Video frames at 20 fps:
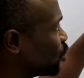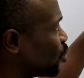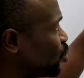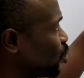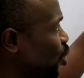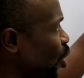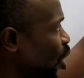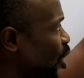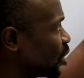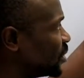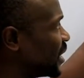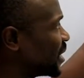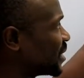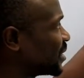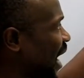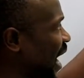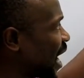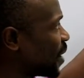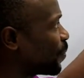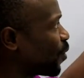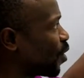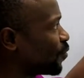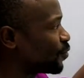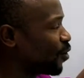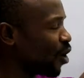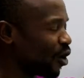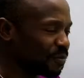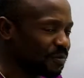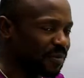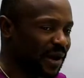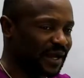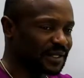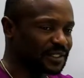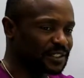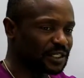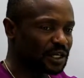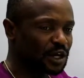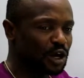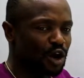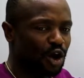to know the type of
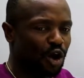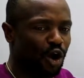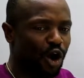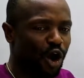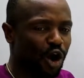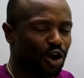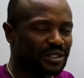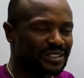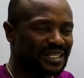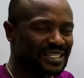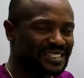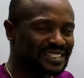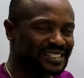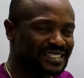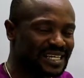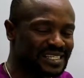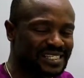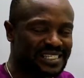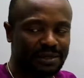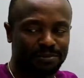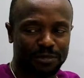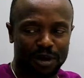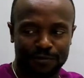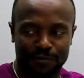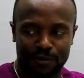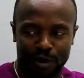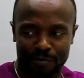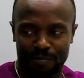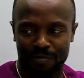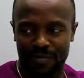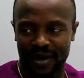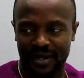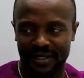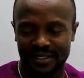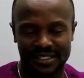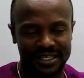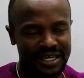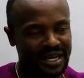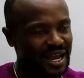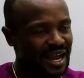government or the system of
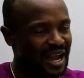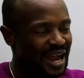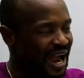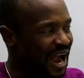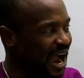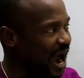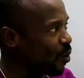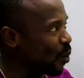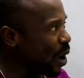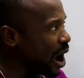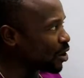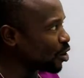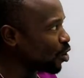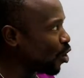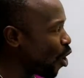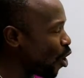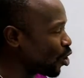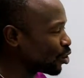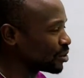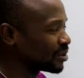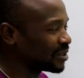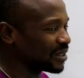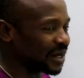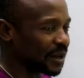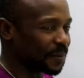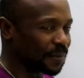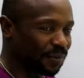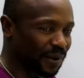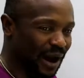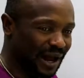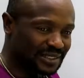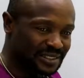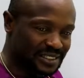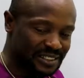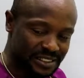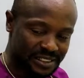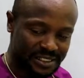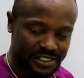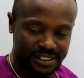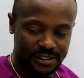government our country
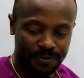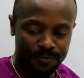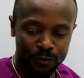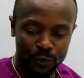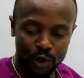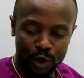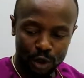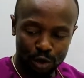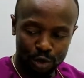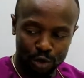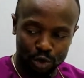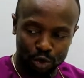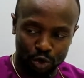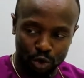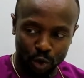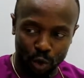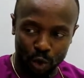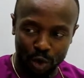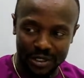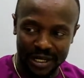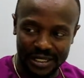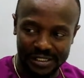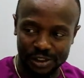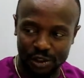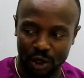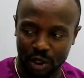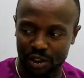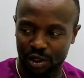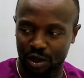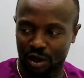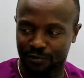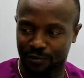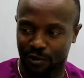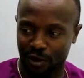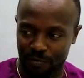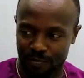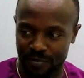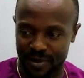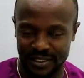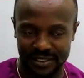practice. Through the study of
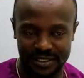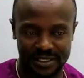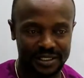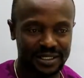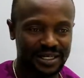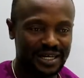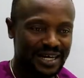government,